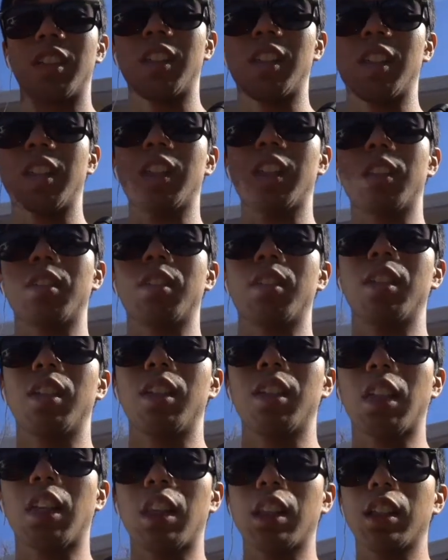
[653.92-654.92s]
yeah,
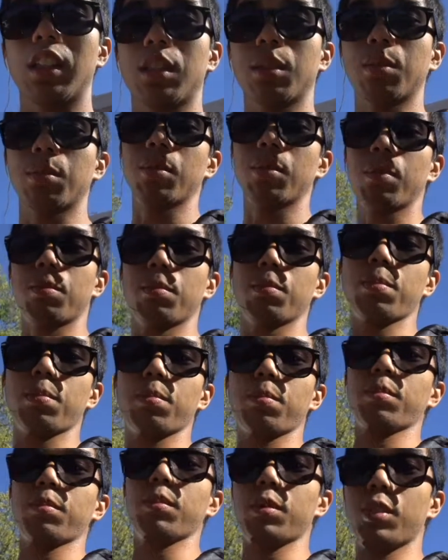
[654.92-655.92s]
at some
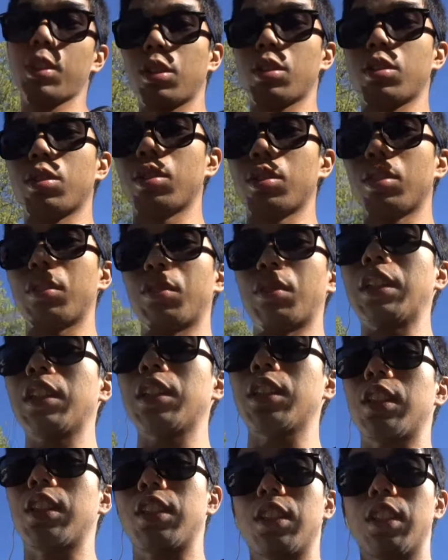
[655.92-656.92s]
local
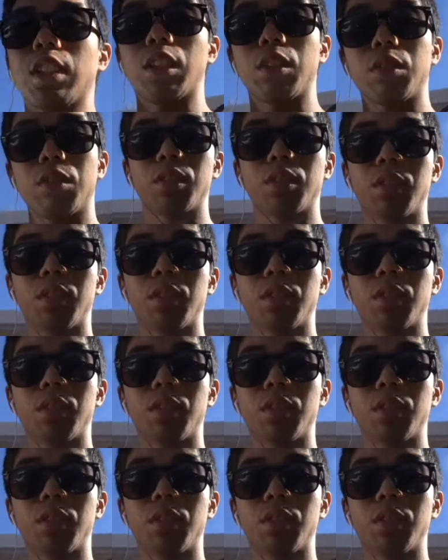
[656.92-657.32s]
events and stuff.